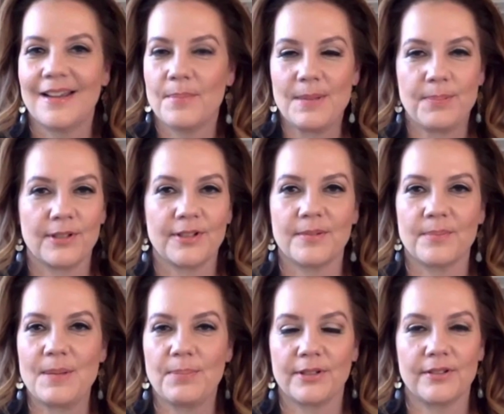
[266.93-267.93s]

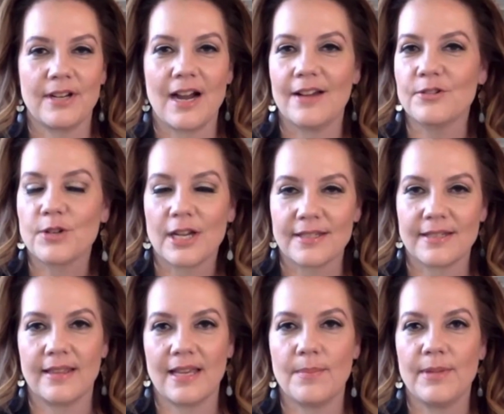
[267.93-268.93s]
People are not
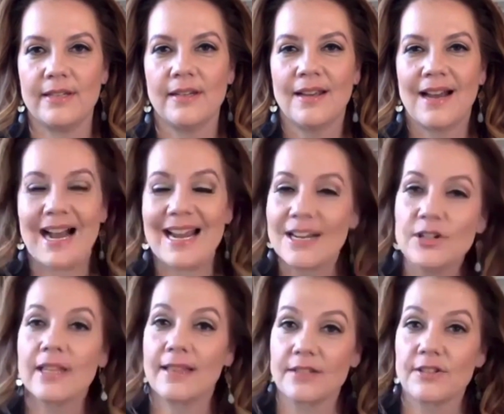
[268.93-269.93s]
trusting them. And I actually
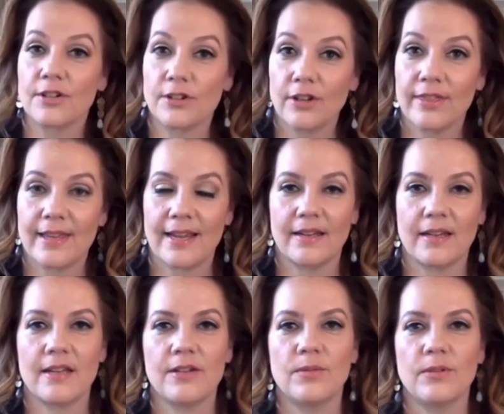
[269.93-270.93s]
think that's a good thing.
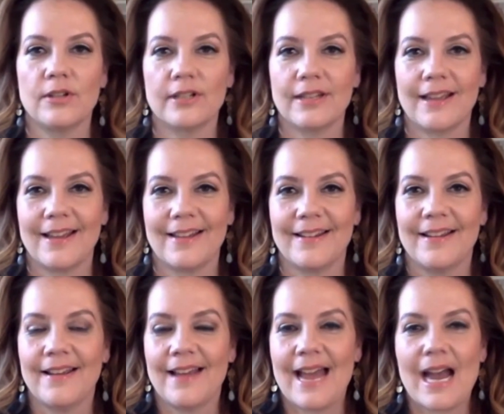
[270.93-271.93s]
You look at
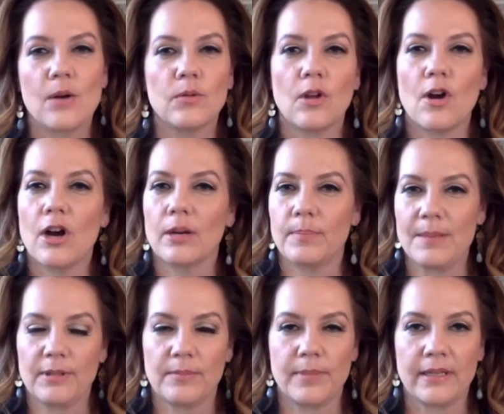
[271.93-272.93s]
how long
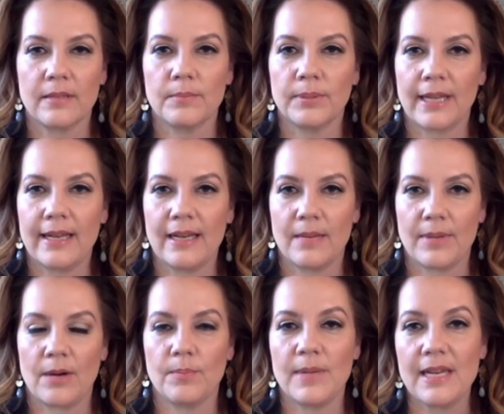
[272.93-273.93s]
people have been complaining
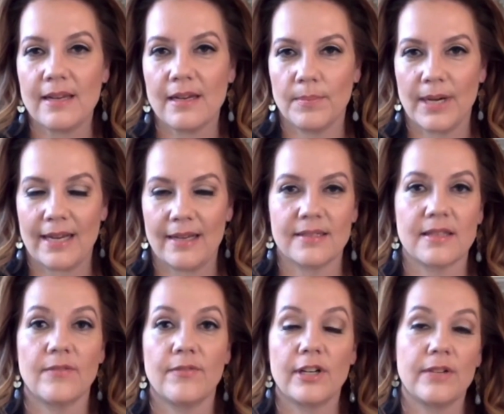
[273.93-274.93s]
about media bias.
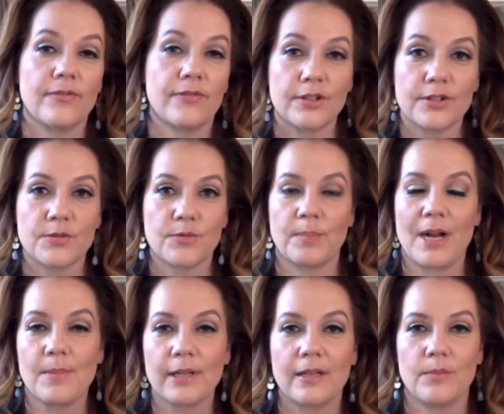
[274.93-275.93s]
The very first
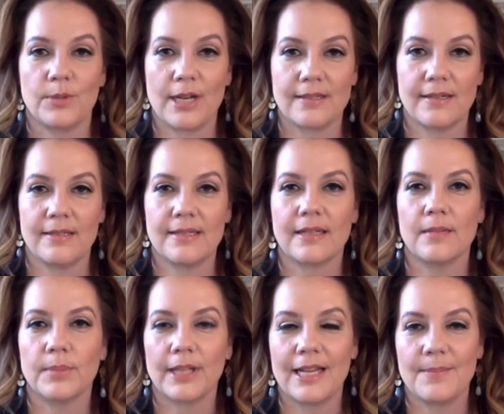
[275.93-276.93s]
Republican president to
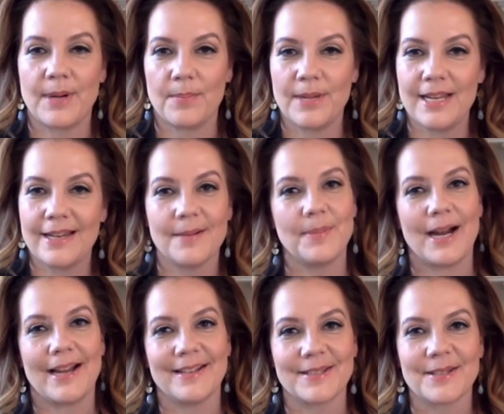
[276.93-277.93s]
complain about media
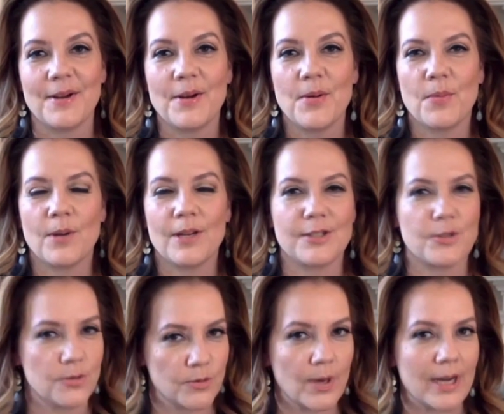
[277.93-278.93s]
bias was
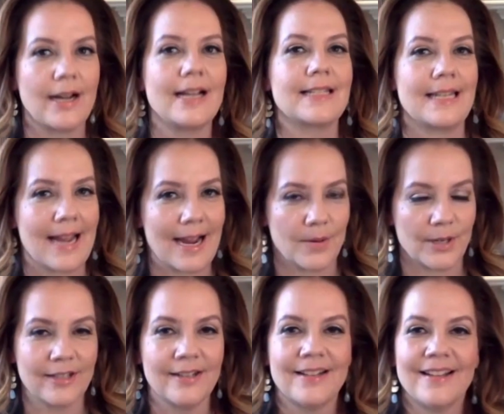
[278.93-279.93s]
Dwight
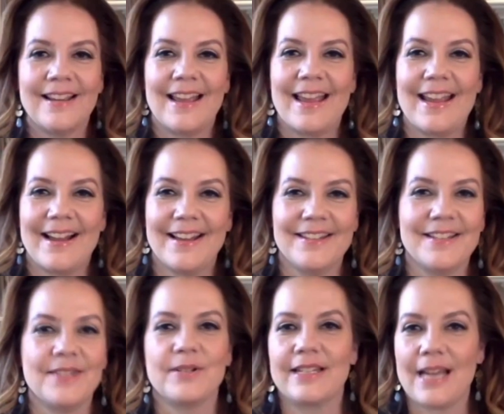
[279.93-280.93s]
Eisenhower. And
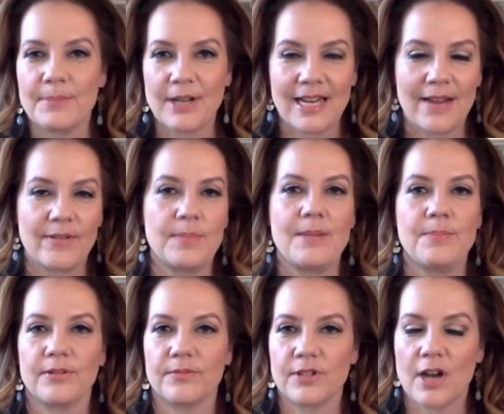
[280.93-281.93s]
you kept on having
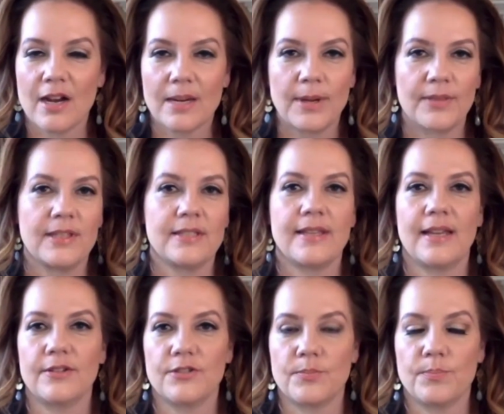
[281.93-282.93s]
people talk about these
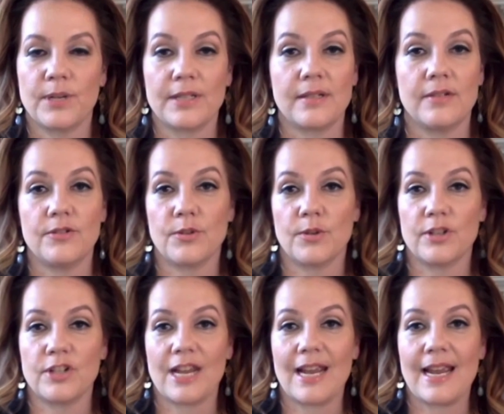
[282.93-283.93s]
things. President
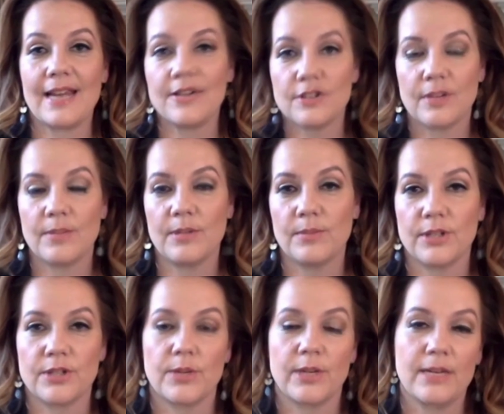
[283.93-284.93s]
George H.W.
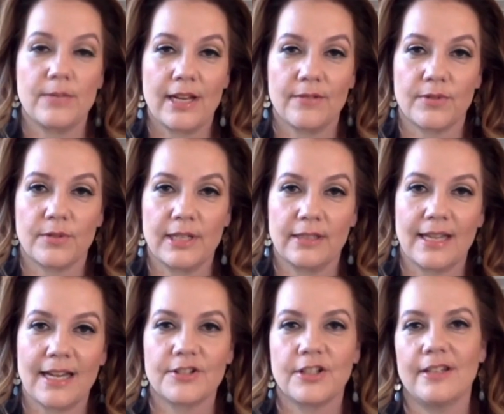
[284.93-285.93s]
Bush, when he ran for
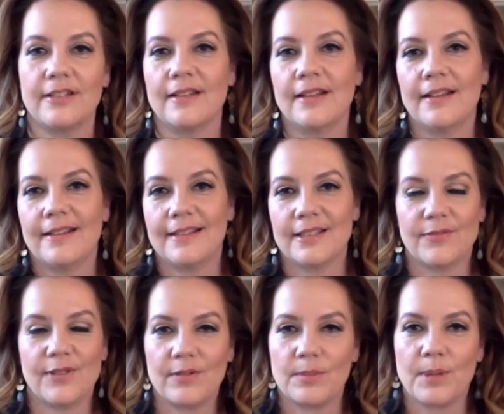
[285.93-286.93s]
re-election, his
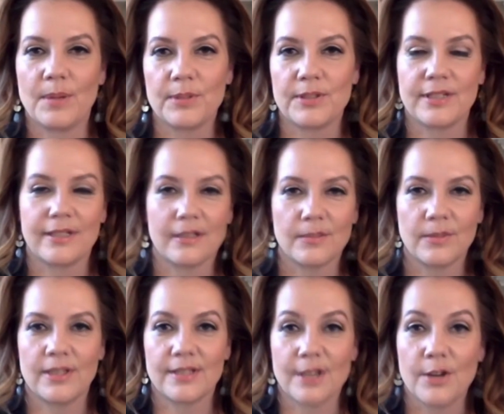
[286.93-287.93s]
favorite bumper sticker
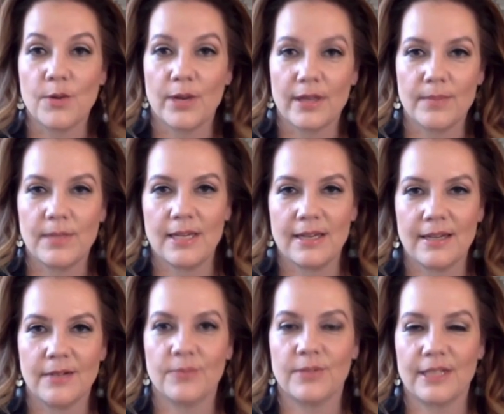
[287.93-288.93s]
was "Annoy the
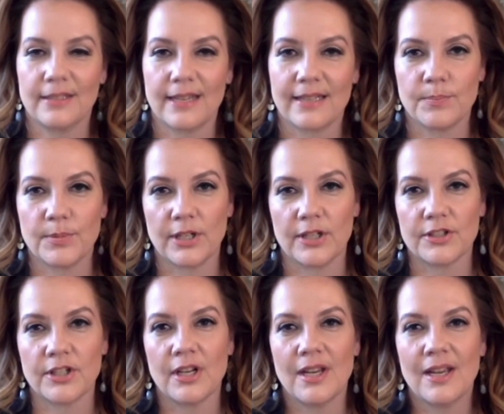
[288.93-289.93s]
media, re-elect Bush."